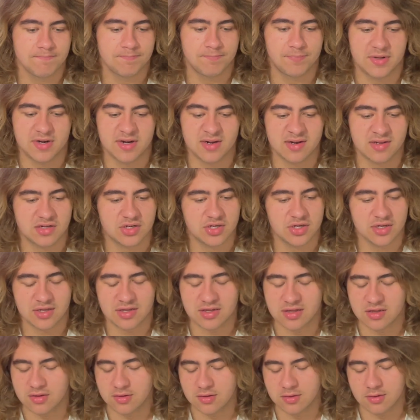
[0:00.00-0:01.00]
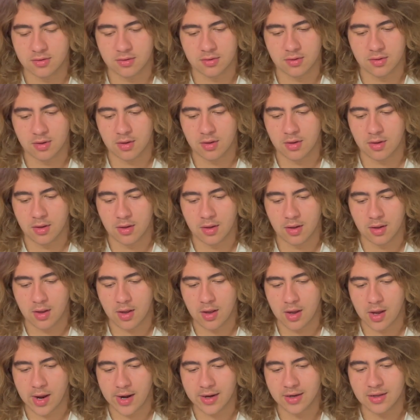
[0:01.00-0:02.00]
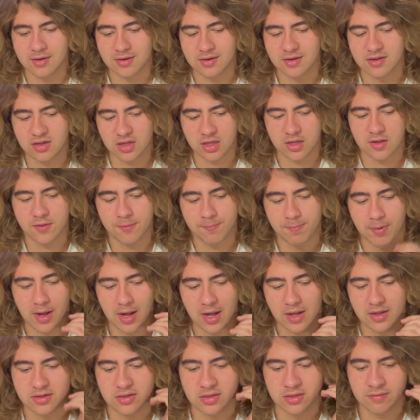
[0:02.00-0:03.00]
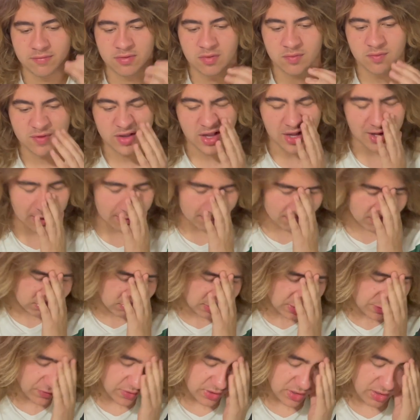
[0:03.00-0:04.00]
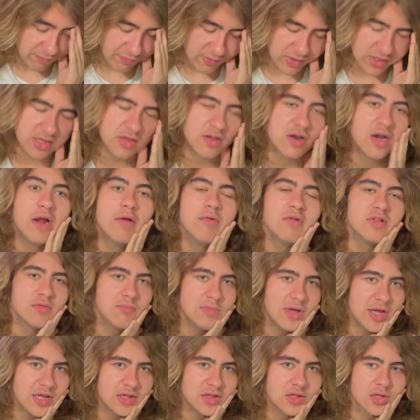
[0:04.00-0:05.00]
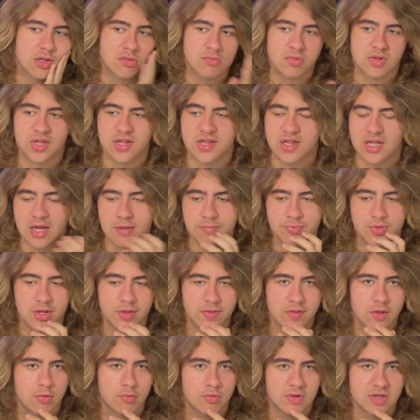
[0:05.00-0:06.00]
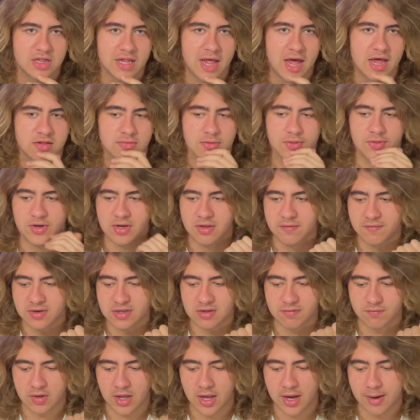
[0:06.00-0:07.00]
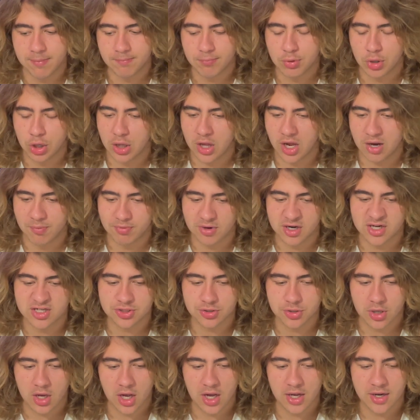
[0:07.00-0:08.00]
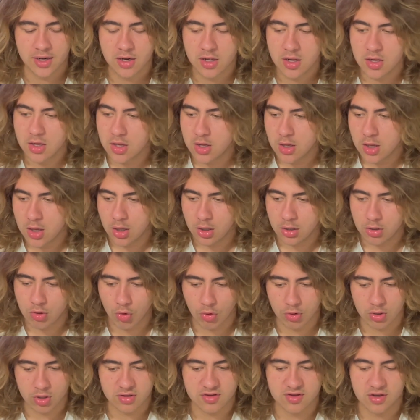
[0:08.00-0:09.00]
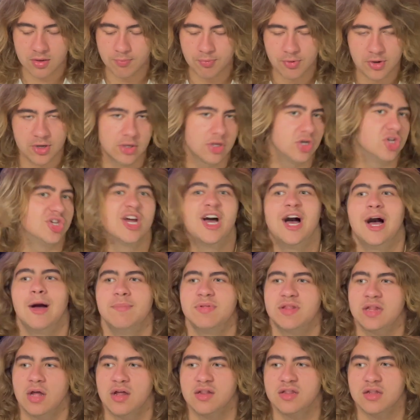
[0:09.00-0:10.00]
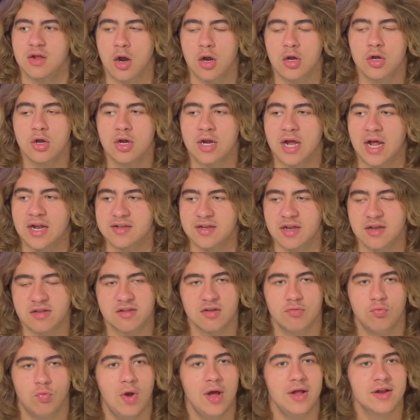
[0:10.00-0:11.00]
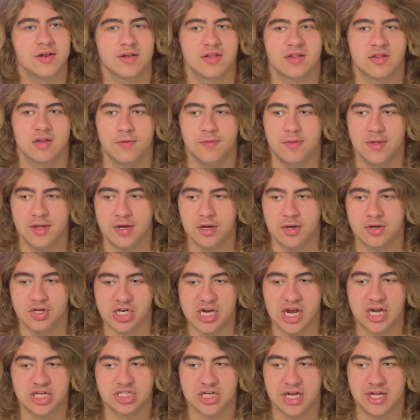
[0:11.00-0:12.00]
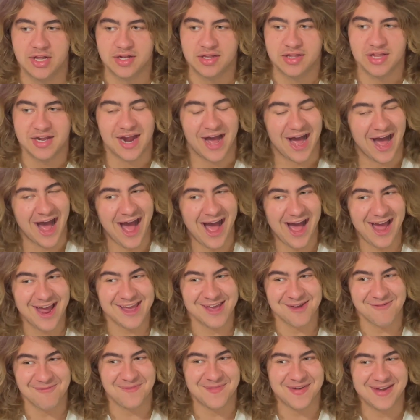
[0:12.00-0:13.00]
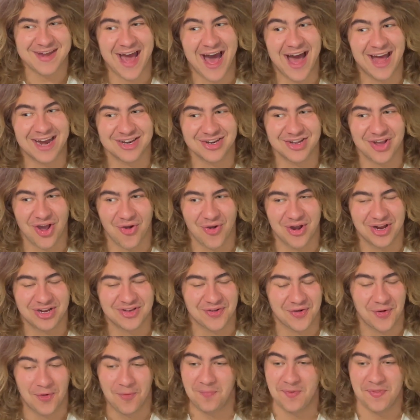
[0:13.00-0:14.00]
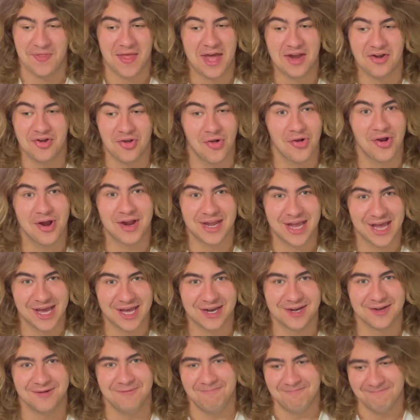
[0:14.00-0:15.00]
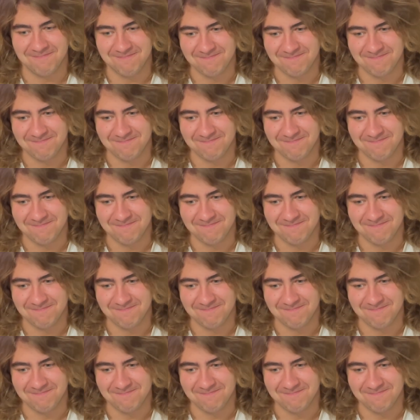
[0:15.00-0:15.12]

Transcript: But it's just, I can say the positives of games, right? The defense today was amazing. It was the same thing that it was last week. The defensive line put a lot of pressure on. Corners did a pretty good job. Sauce Gardner got tested once, and then Josh Allen said, I am not going to open that door again.